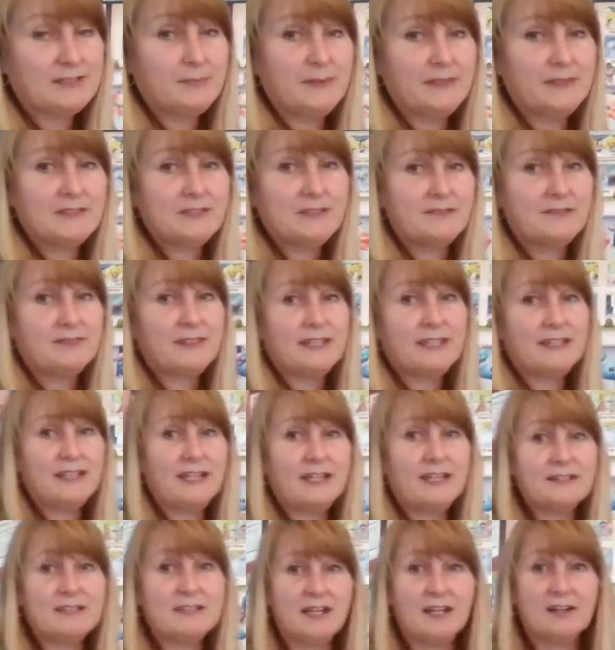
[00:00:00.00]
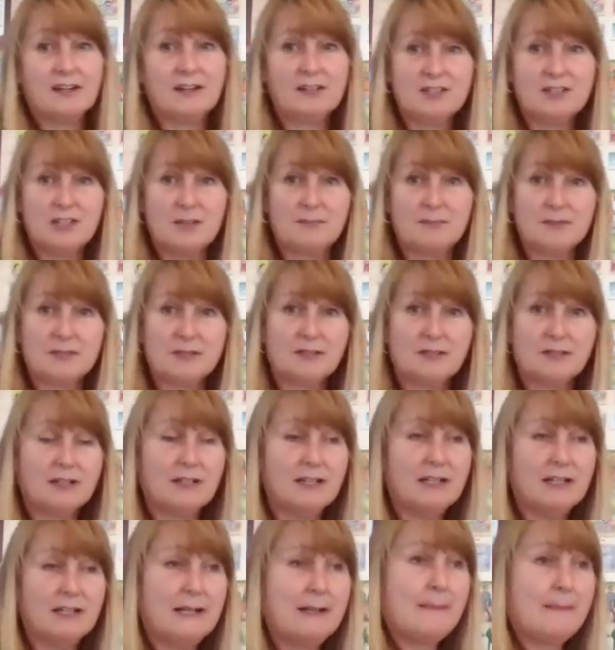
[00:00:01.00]
expensive like that Terra chips
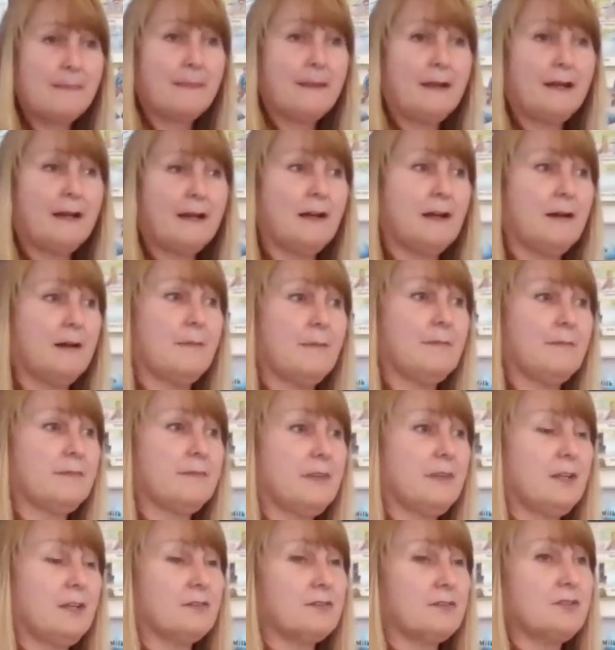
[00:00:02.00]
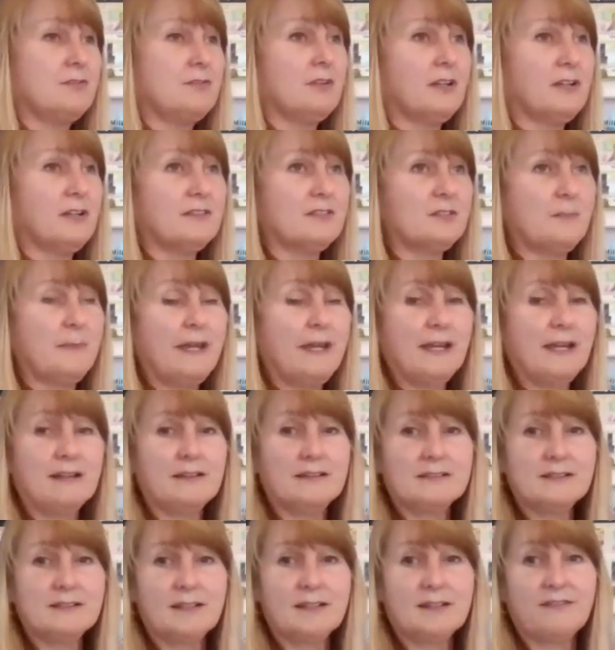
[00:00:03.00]
are um, you know, $2 a bag
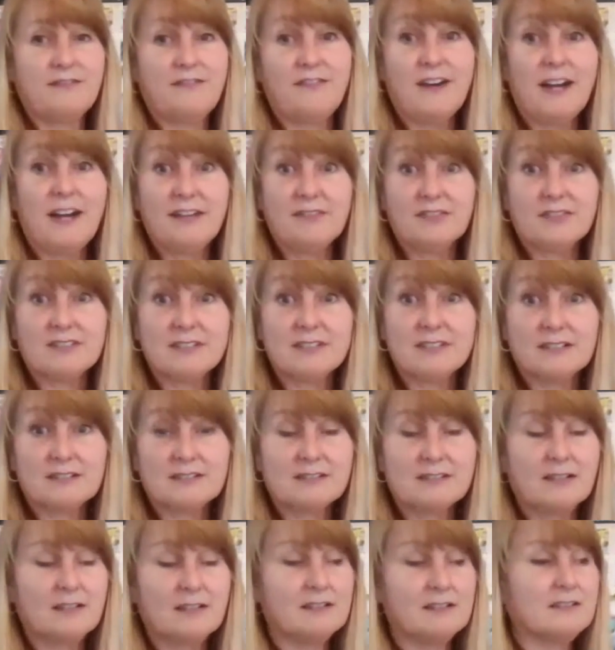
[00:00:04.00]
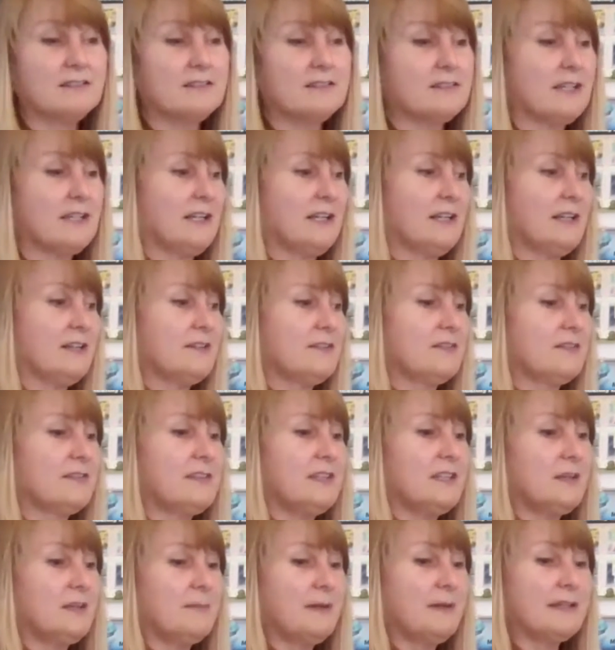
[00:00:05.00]
instead of five or $6. So
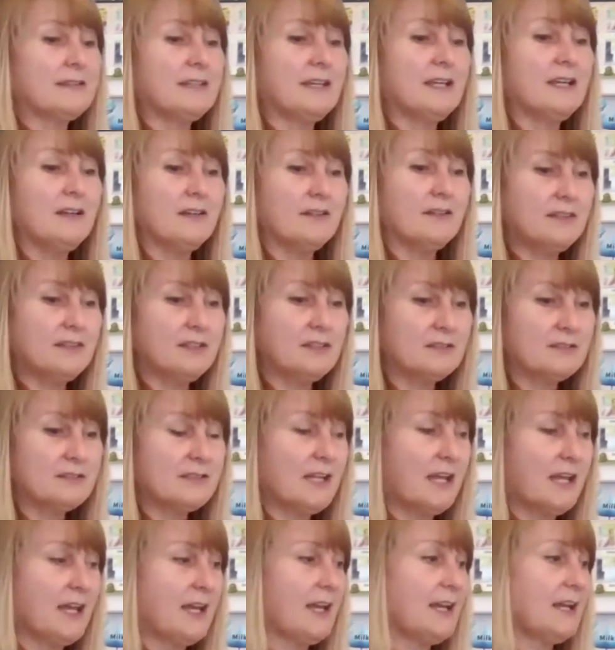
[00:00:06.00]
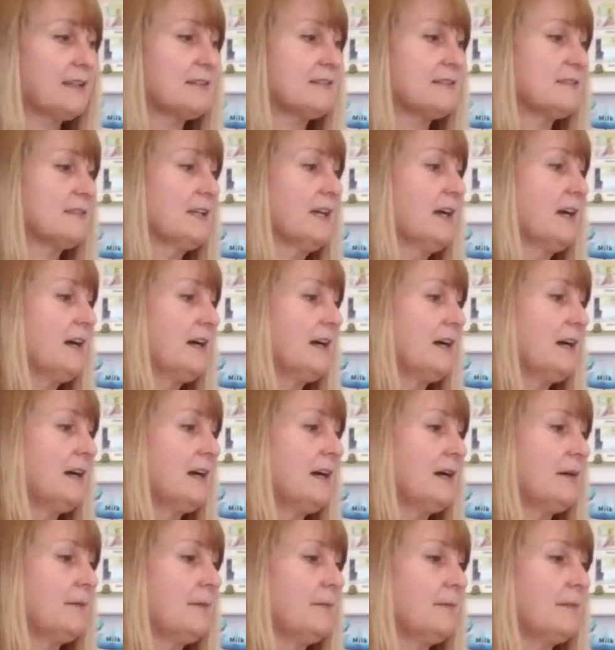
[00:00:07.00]
think about the healthier snacks.
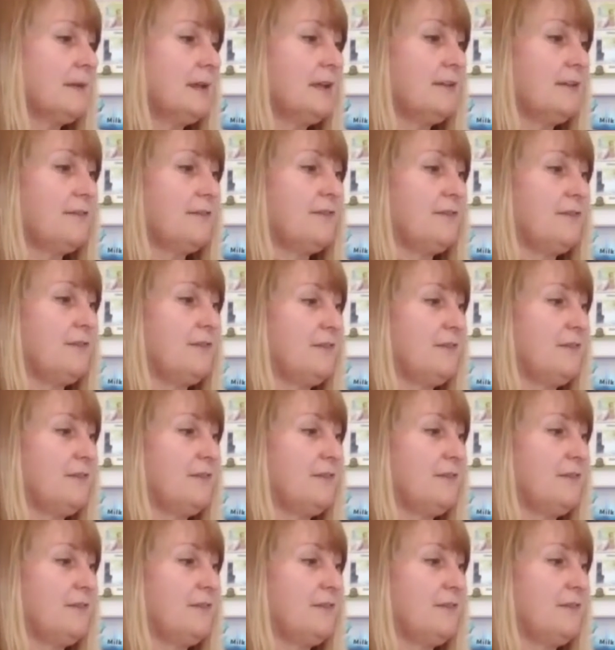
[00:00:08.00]
Um, if,